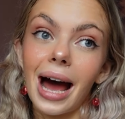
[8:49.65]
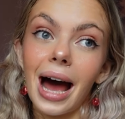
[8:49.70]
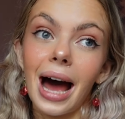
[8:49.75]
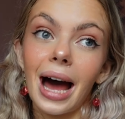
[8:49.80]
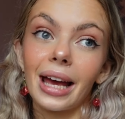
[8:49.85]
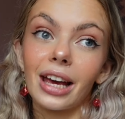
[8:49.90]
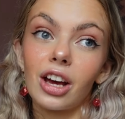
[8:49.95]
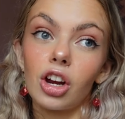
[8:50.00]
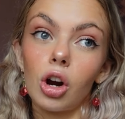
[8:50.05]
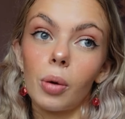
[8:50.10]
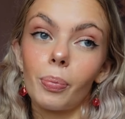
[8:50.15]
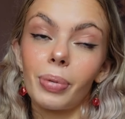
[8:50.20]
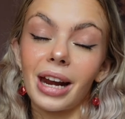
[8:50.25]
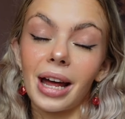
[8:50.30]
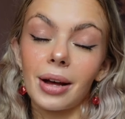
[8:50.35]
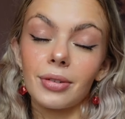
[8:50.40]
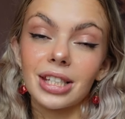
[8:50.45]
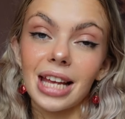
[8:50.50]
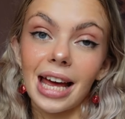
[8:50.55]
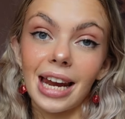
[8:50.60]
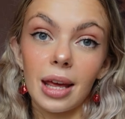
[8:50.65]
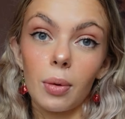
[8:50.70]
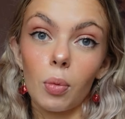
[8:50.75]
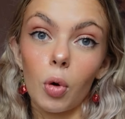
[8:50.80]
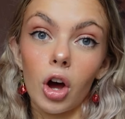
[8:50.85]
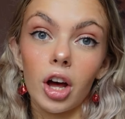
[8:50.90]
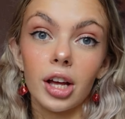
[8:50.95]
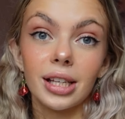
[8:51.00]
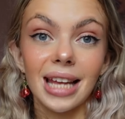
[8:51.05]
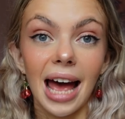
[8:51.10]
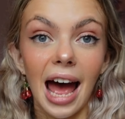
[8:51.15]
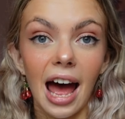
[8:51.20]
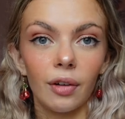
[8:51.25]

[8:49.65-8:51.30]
i cannot pronounce any words